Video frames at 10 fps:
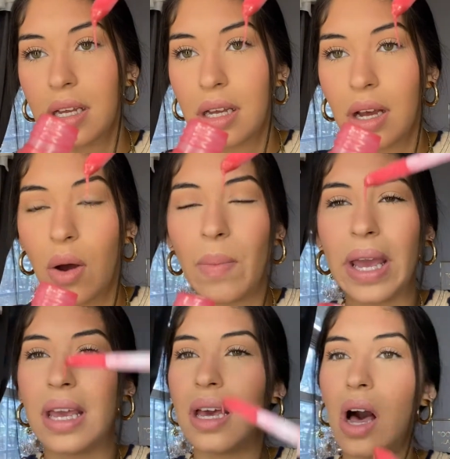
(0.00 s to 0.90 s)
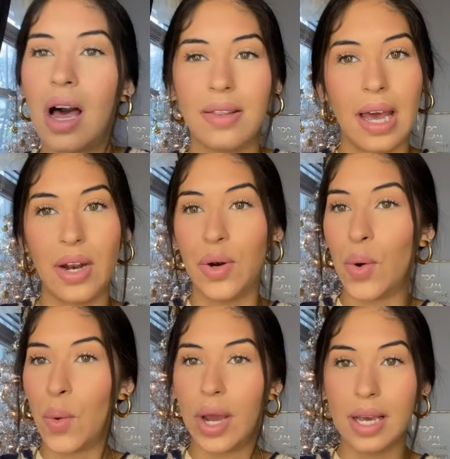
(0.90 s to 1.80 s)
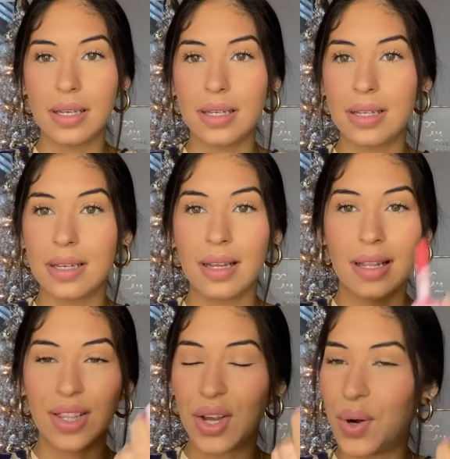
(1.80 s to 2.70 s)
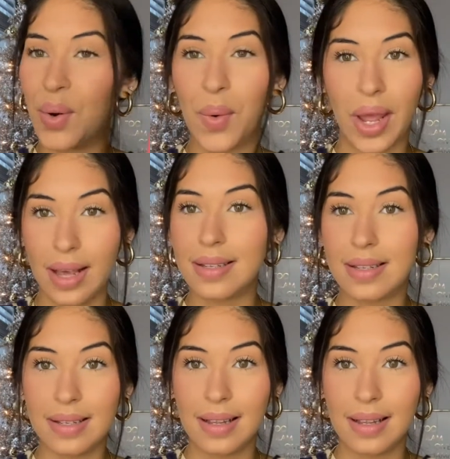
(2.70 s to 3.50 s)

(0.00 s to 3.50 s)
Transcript: Oh my god, that noise. The noise,